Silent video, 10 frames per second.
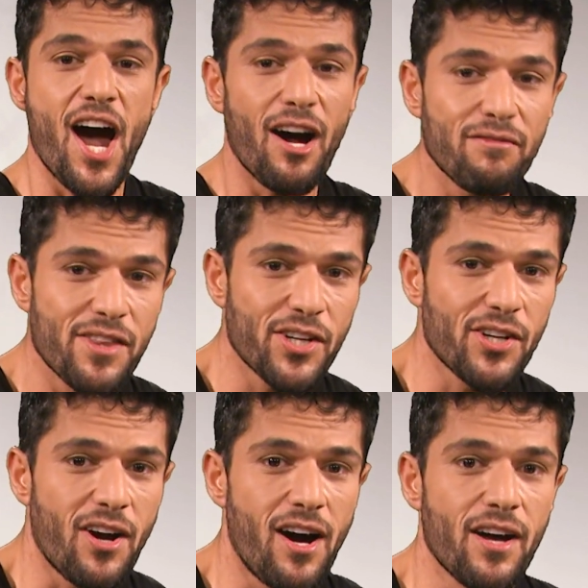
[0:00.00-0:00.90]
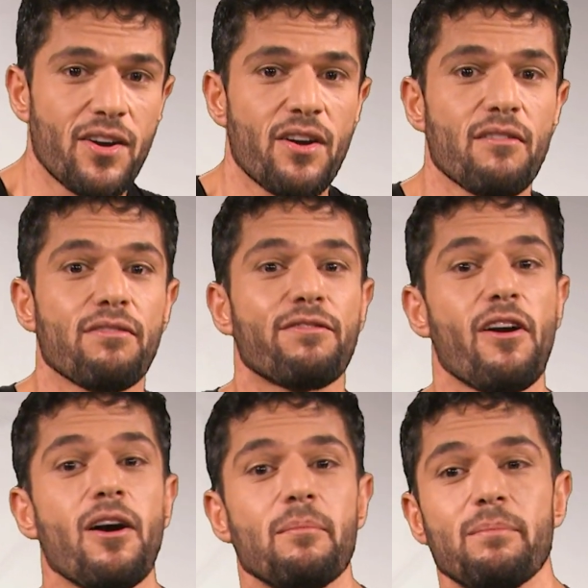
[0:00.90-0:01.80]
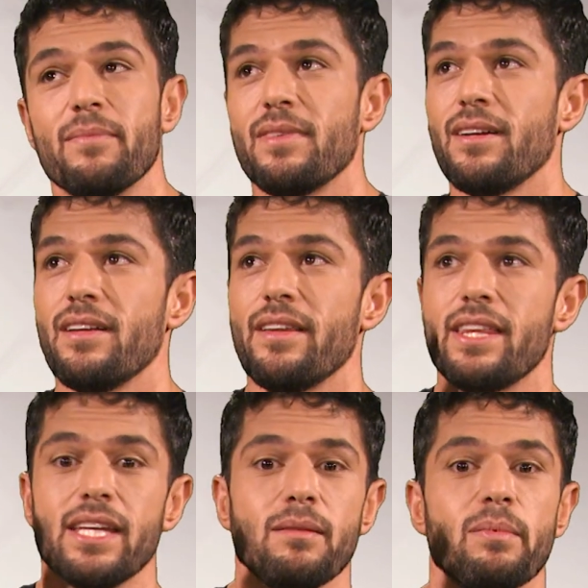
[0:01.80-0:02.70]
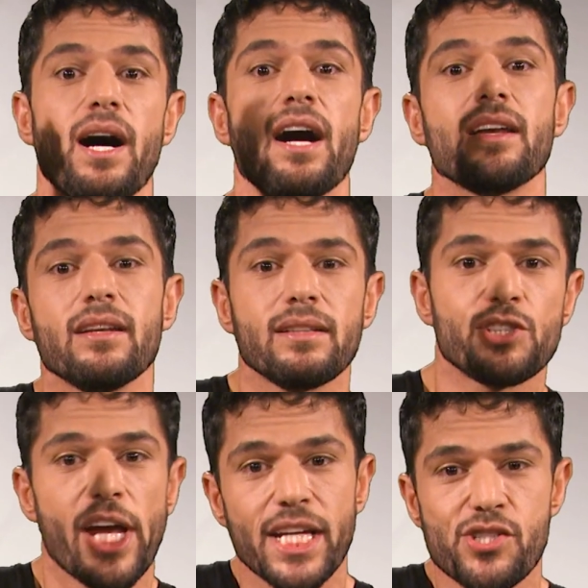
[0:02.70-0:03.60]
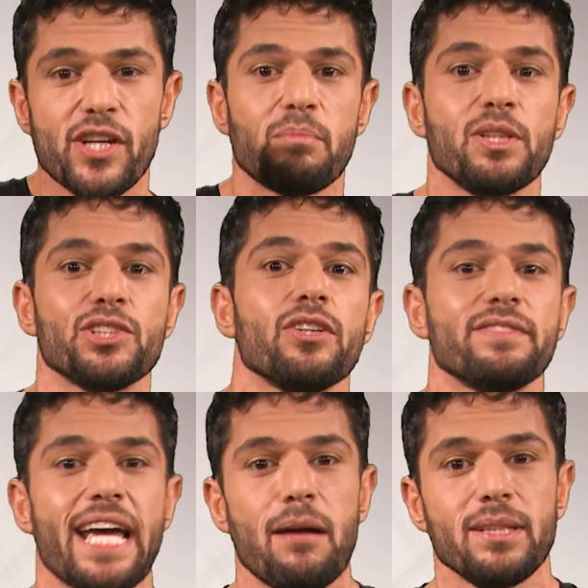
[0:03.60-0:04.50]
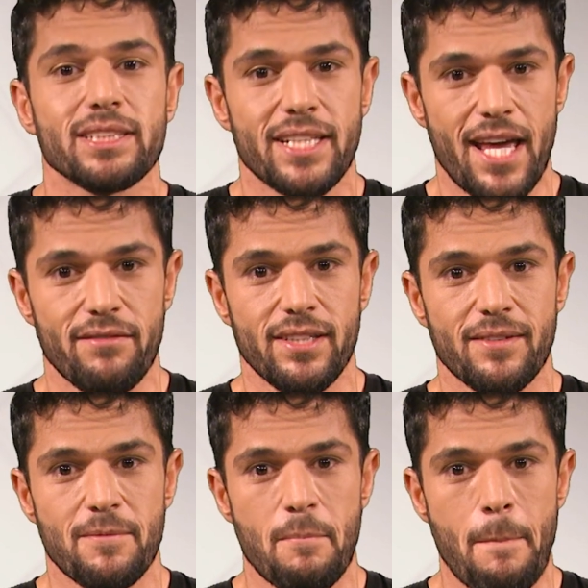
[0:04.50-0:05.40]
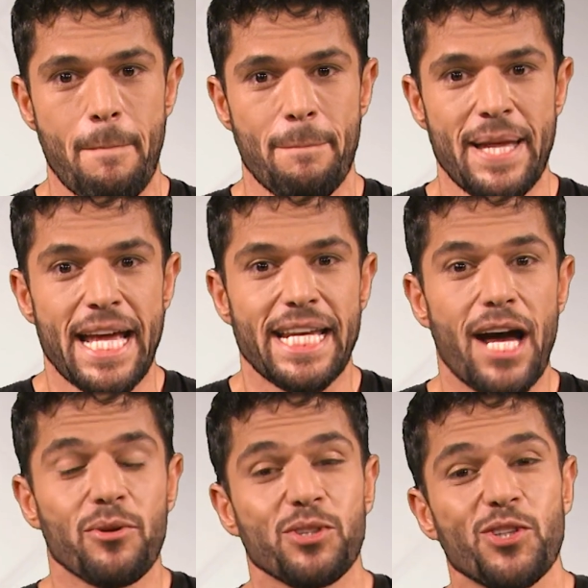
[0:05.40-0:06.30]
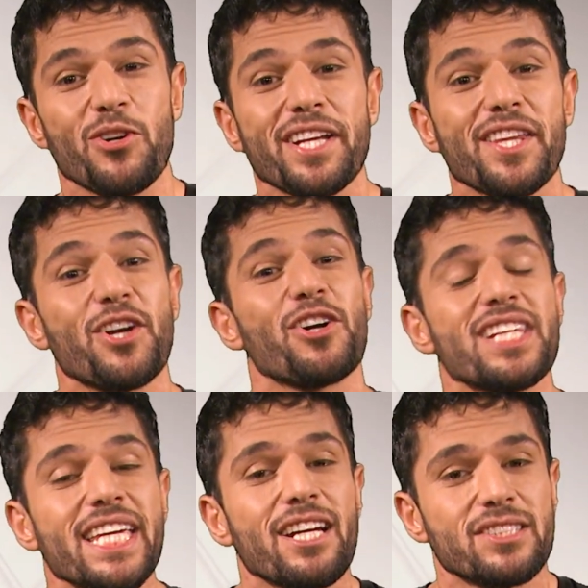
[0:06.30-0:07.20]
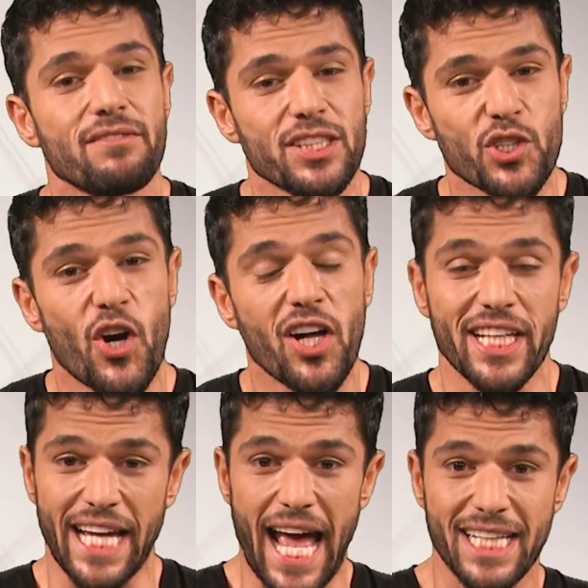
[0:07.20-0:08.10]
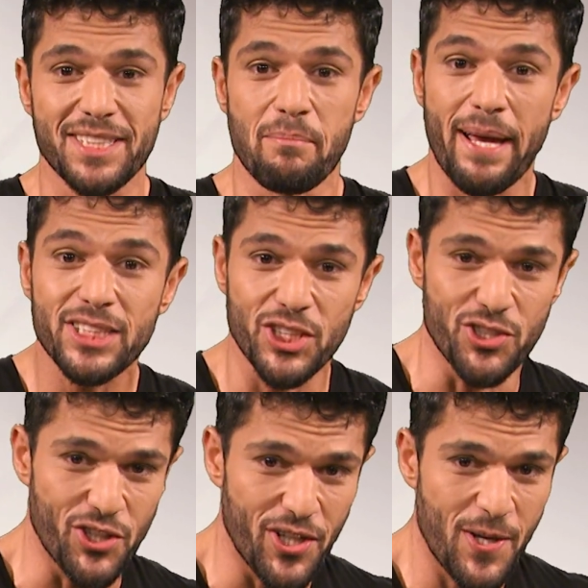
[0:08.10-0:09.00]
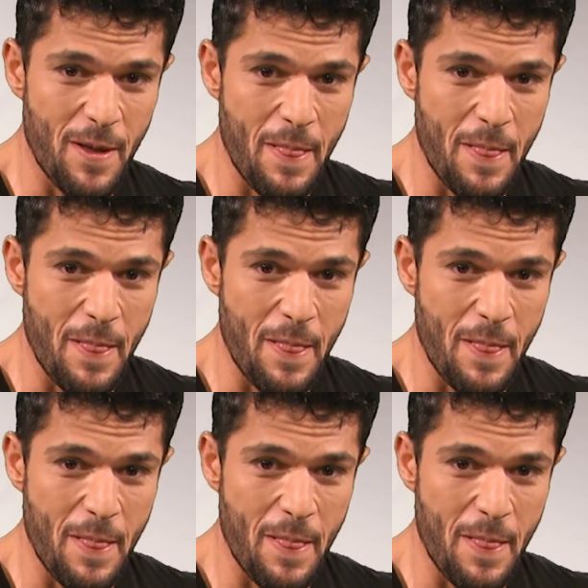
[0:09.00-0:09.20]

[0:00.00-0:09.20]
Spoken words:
of the Quran from the unchanging preserved tablets in heaven. Now, during the early years of his calling as a messenger,